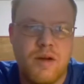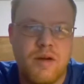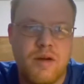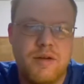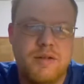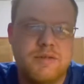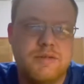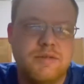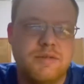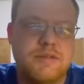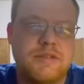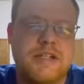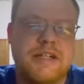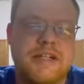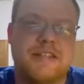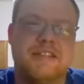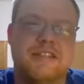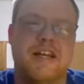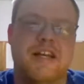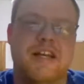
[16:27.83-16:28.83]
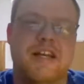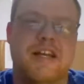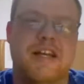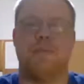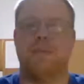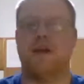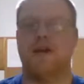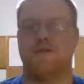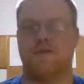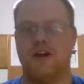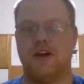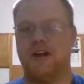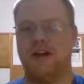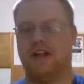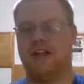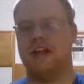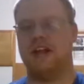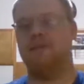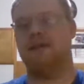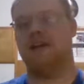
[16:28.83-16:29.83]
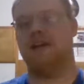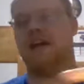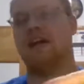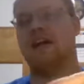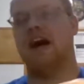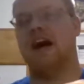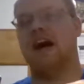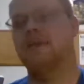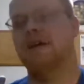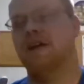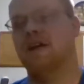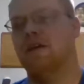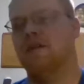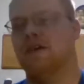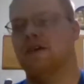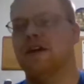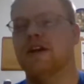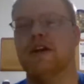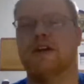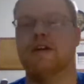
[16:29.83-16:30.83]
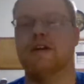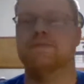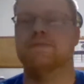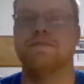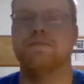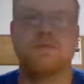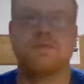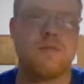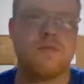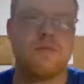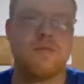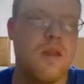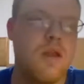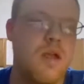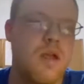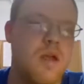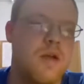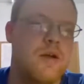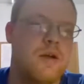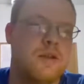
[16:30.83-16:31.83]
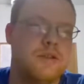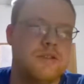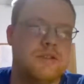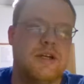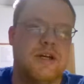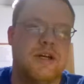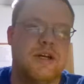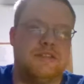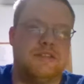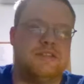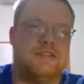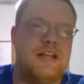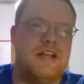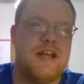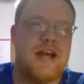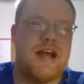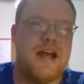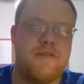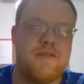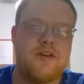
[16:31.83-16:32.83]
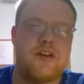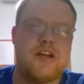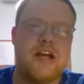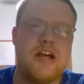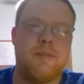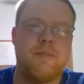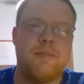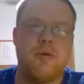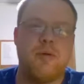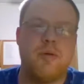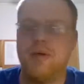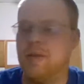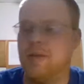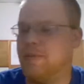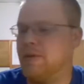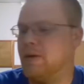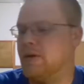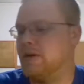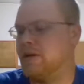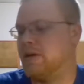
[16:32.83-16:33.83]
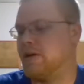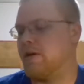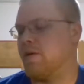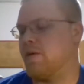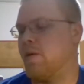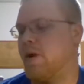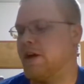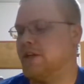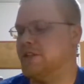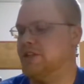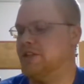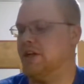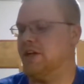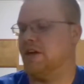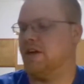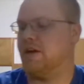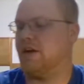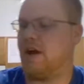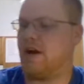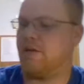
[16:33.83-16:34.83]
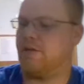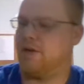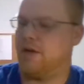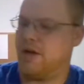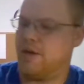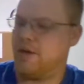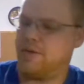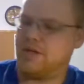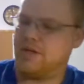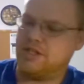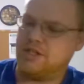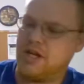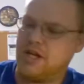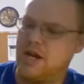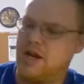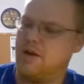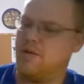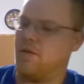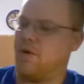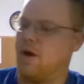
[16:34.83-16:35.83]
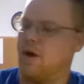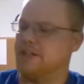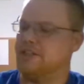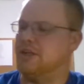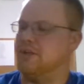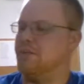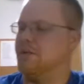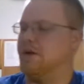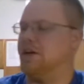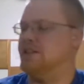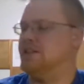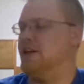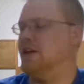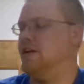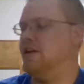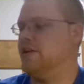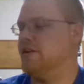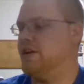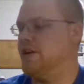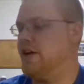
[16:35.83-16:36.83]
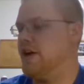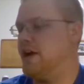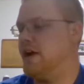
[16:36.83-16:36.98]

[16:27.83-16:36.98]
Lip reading: like I said, don't be afraid to give me a comment over here. I see I have a couple people that are watching. I really appreciate you watching my channel today.